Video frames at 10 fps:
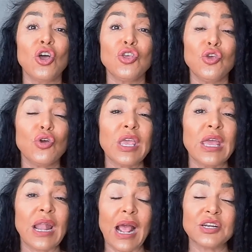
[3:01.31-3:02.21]
you
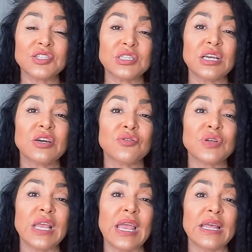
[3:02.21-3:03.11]
can actually
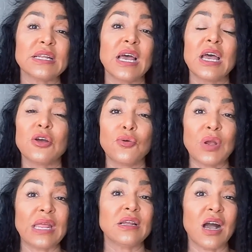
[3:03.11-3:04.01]
create
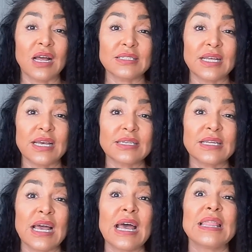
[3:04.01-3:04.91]
great content
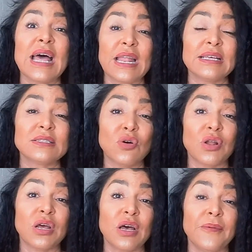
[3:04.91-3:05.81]
that is
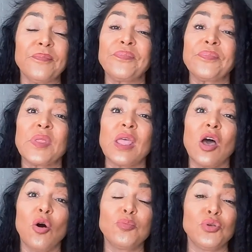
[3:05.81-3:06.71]
gonna
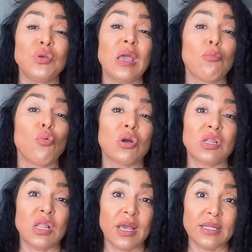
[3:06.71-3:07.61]
help you get more
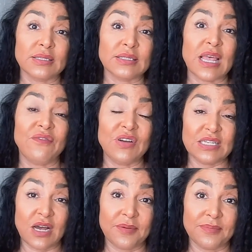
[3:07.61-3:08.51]
clients every
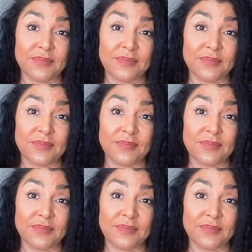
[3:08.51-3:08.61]
time.